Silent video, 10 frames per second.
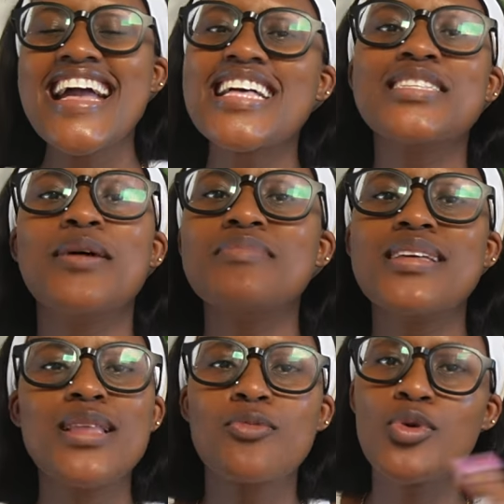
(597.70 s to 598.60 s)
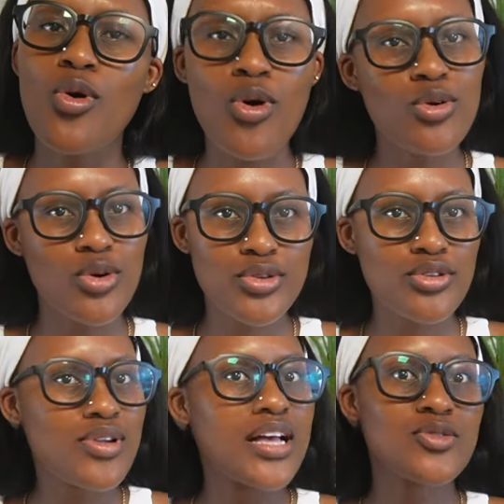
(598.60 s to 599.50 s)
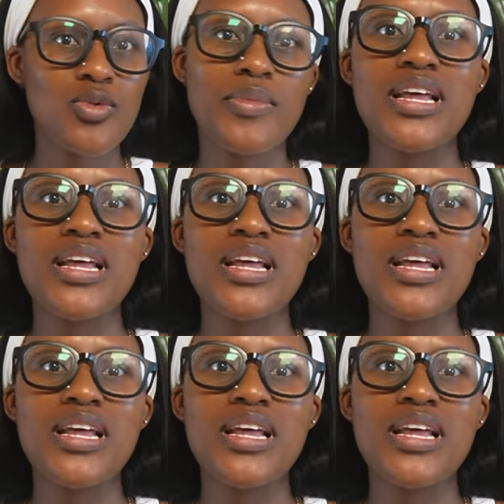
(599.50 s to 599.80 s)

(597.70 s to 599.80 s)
It's something that we all go through as women